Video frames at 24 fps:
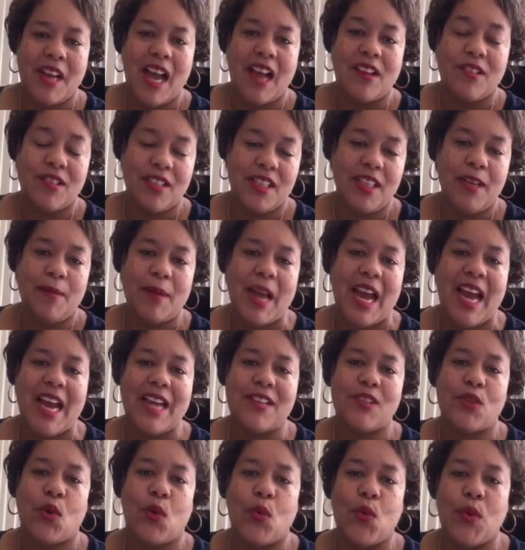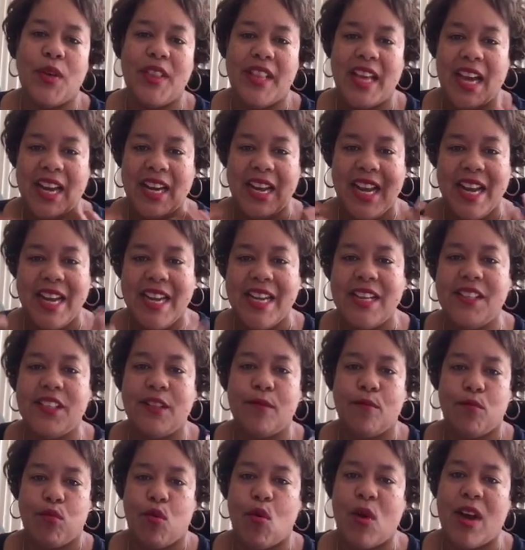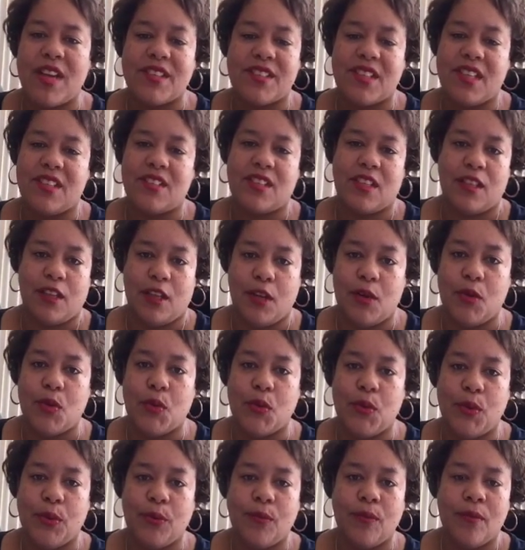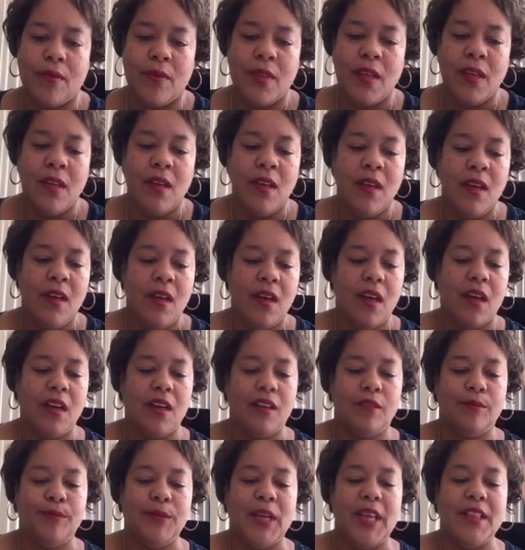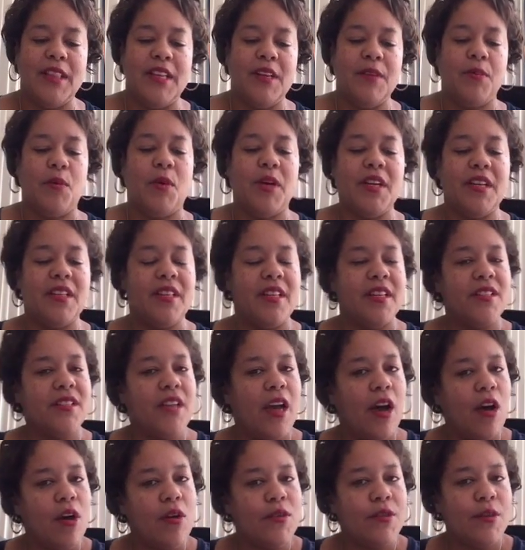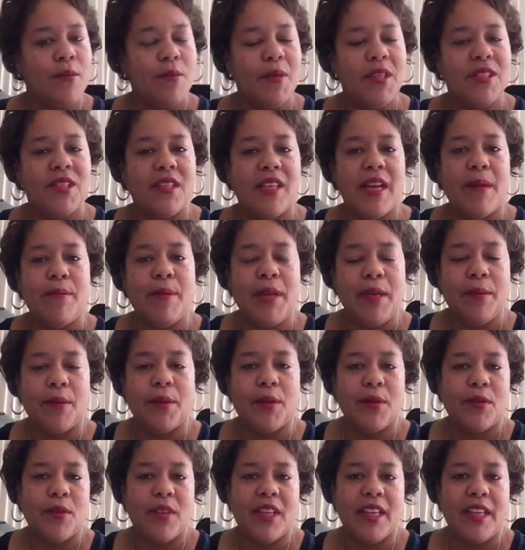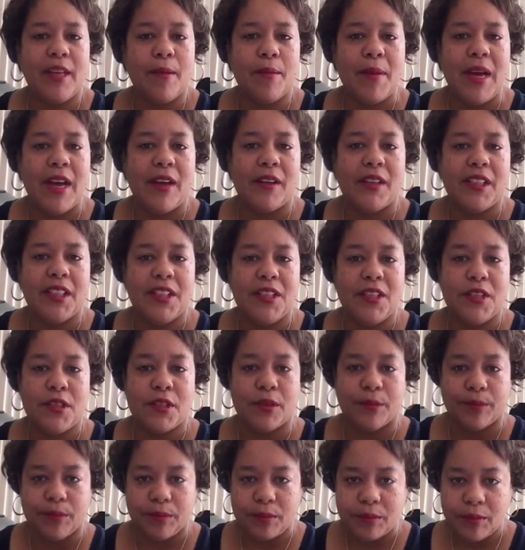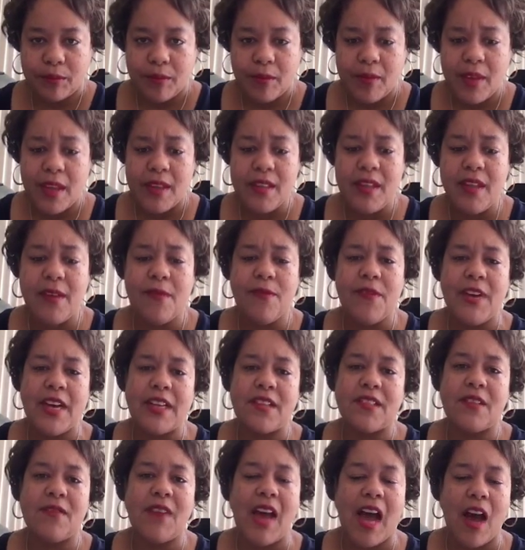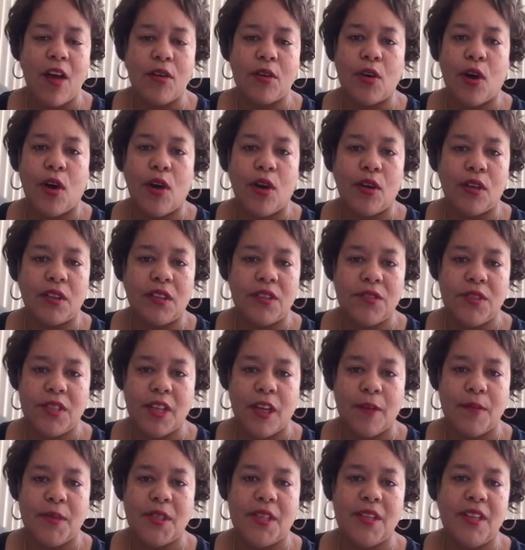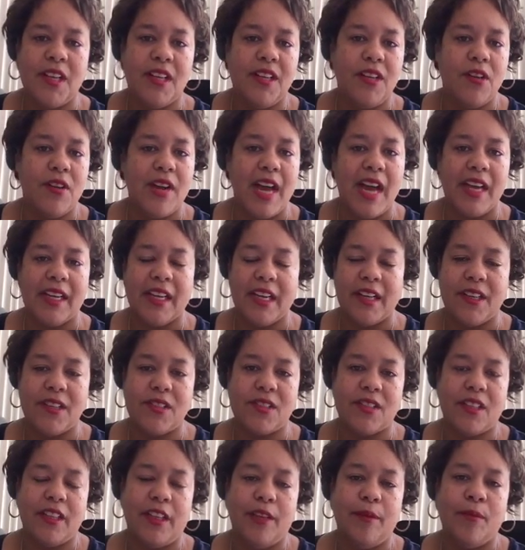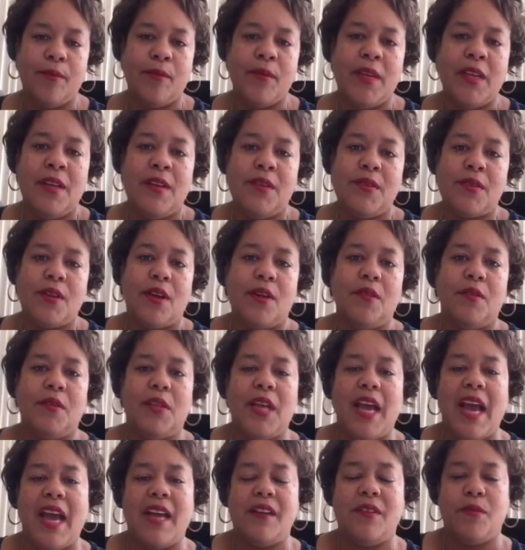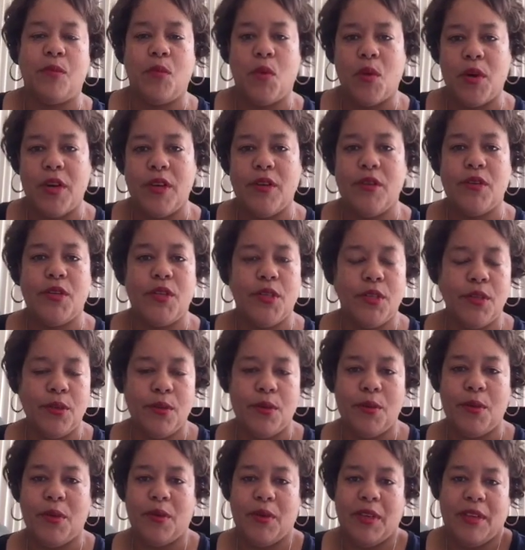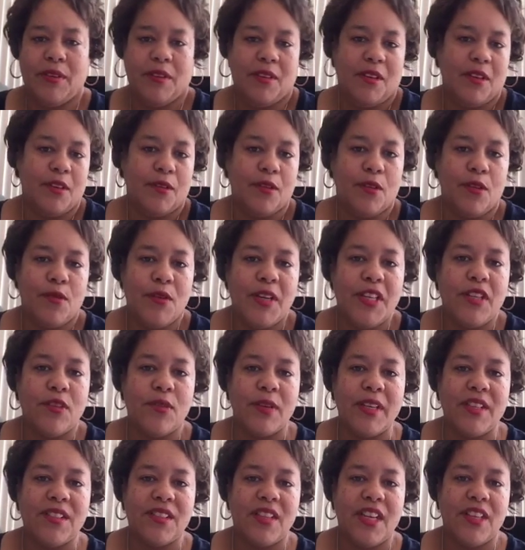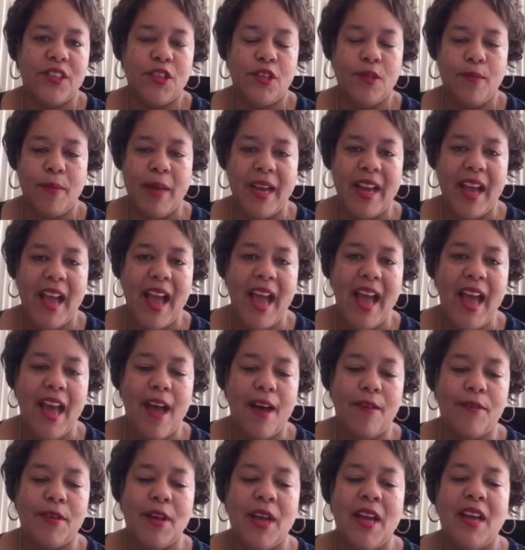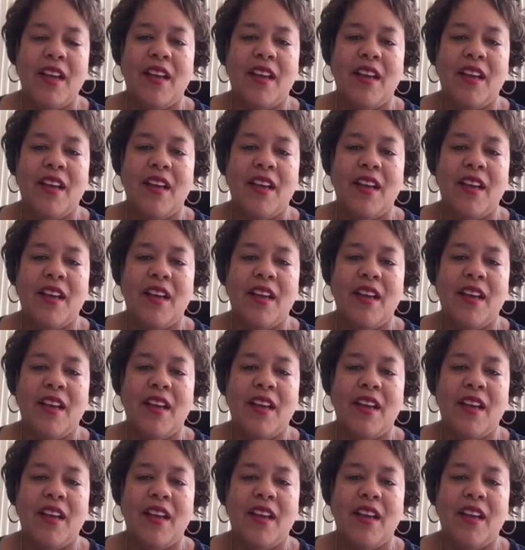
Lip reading: how sleep has on that aging process alone. And then one of the things I also mentioned that people don't think about is the effects of alcohol consumption and you're not getting sleep. So that one or two or 3 drinks that you may have,